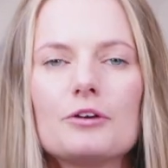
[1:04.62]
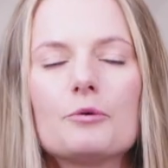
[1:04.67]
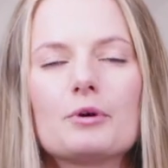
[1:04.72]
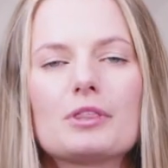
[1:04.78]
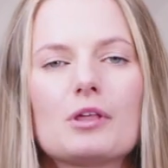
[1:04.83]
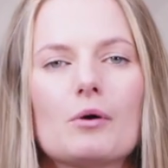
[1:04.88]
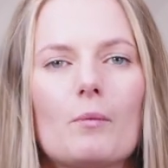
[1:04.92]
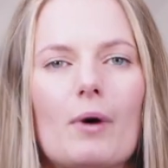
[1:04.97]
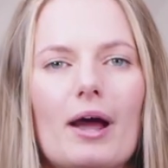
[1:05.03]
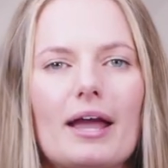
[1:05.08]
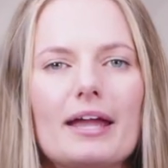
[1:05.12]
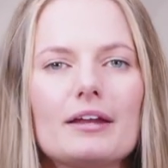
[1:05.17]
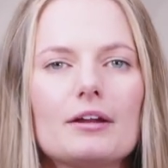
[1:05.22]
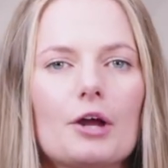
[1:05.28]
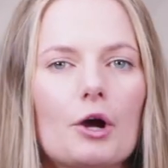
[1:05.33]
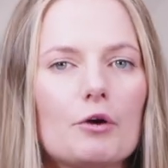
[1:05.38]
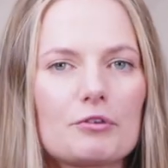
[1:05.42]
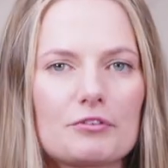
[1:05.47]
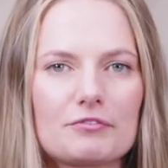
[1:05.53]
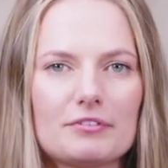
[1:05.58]
with a white
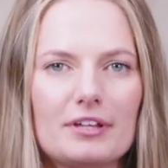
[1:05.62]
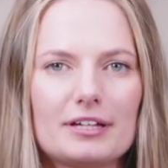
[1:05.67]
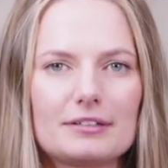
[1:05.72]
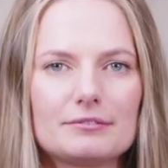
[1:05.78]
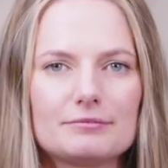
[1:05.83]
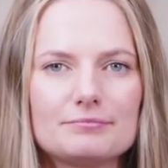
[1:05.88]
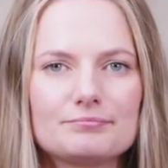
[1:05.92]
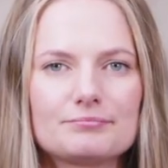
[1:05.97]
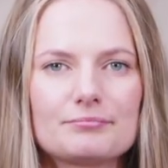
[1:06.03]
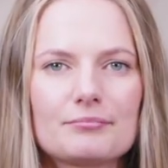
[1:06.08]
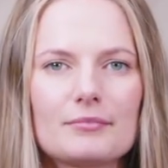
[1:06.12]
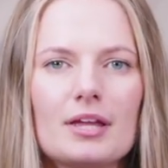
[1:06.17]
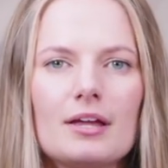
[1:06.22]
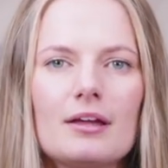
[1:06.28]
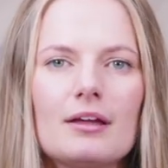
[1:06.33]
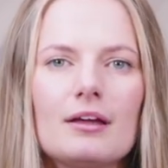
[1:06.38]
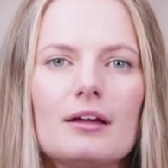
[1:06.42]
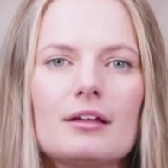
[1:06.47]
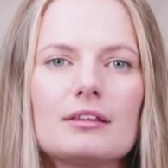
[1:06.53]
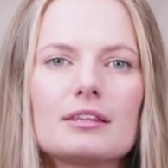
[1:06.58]
overflood.
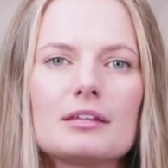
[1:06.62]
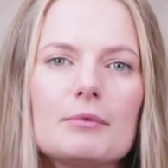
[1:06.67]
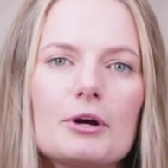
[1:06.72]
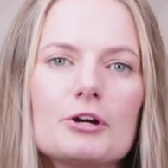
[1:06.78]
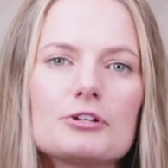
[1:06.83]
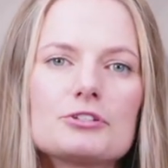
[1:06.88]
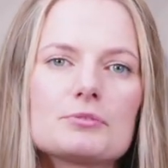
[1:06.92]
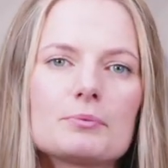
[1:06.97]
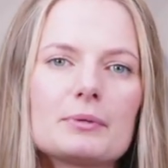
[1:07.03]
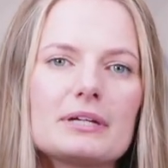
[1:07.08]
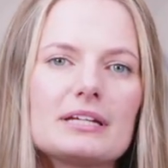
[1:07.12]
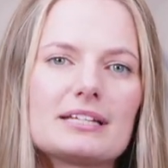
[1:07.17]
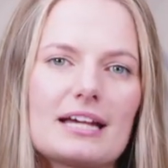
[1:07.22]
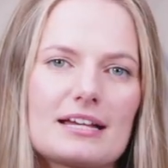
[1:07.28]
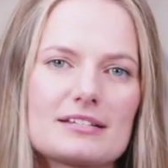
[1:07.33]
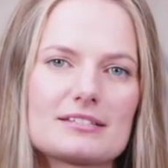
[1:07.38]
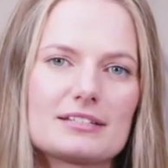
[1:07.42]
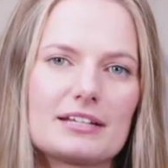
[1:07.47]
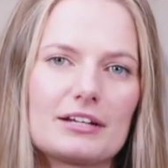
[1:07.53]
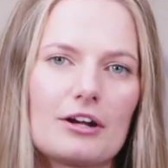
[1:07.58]
The modes we
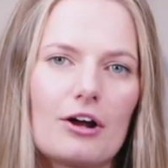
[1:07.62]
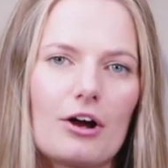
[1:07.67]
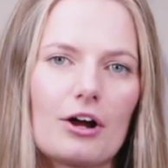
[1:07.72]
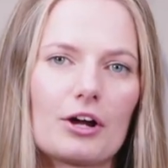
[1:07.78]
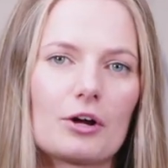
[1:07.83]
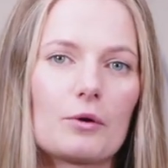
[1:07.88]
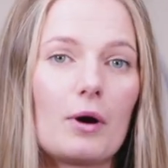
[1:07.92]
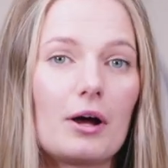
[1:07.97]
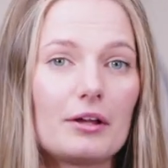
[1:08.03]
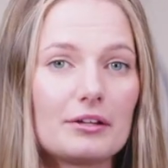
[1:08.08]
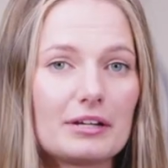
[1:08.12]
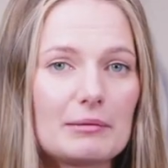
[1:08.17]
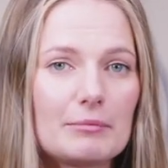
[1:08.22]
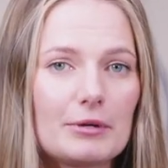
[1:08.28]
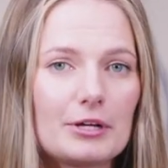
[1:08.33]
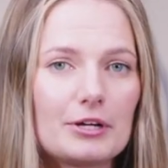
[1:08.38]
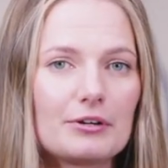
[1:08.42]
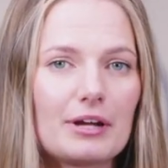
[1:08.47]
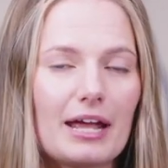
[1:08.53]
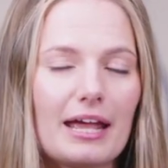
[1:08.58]
tested are quality
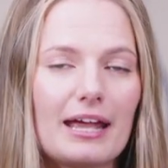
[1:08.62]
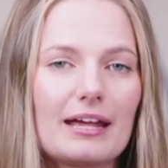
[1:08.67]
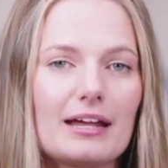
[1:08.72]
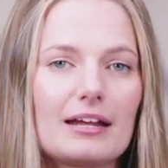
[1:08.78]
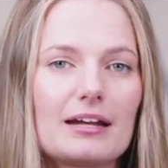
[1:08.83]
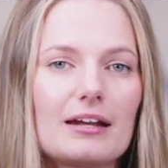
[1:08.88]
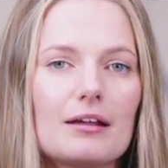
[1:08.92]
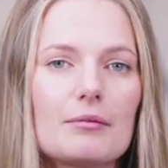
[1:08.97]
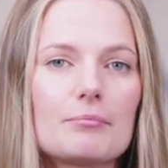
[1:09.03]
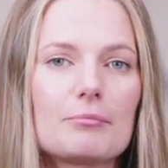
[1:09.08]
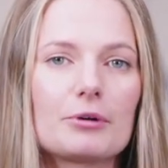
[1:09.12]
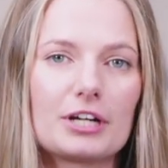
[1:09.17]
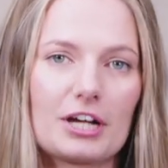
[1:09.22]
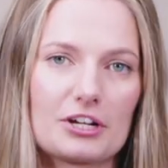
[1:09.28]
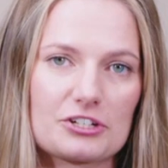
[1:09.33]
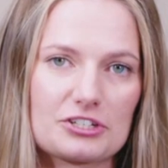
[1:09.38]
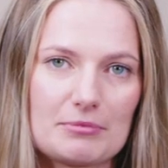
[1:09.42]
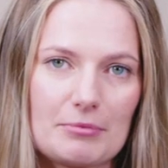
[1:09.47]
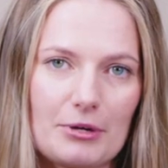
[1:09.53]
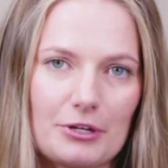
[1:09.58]
mode and
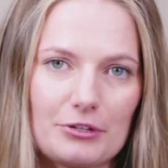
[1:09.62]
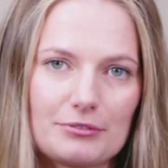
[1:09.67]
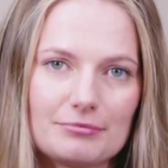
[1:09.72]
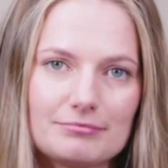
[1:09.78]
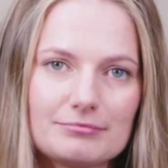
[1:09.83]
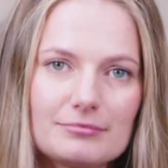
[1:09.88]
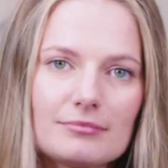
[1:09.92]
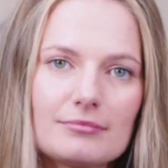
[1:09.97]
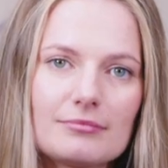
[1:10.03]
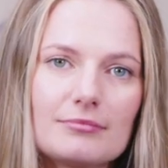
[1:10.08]
production mode.